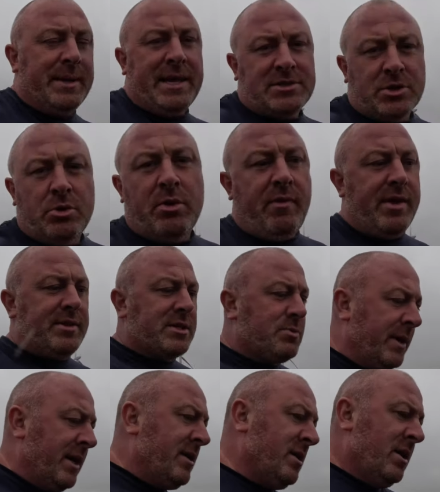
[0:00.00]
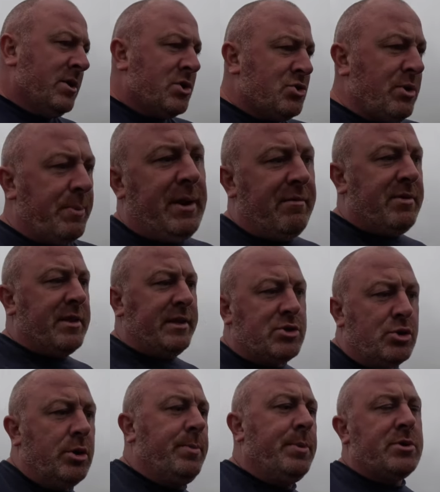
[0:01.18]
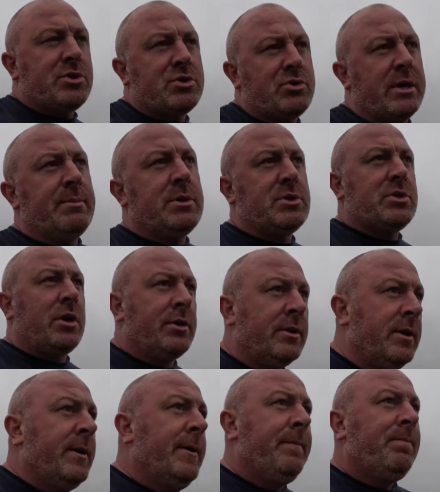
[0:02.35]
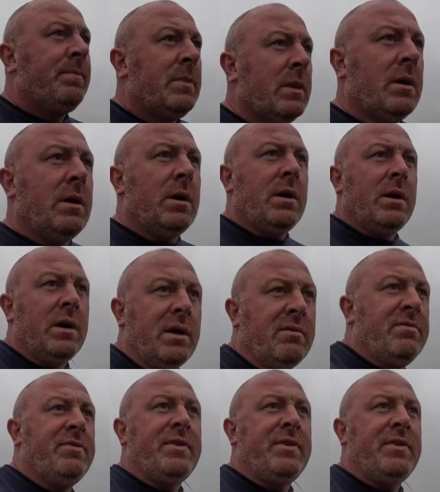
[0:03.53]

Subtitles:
a case of going around this week, stripping everything to supers, treatments on. In